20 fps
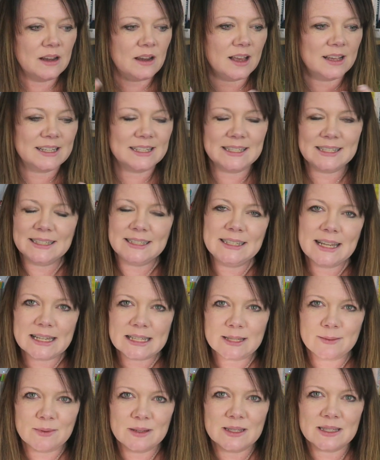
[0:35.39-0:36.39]
like
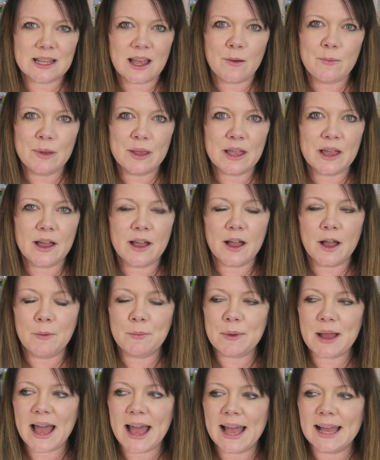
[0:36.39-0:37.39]
assessments coming
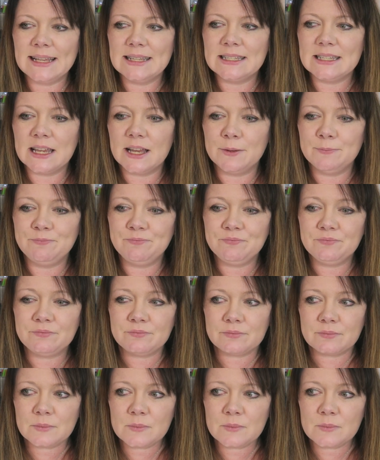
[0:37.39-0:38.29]
up, and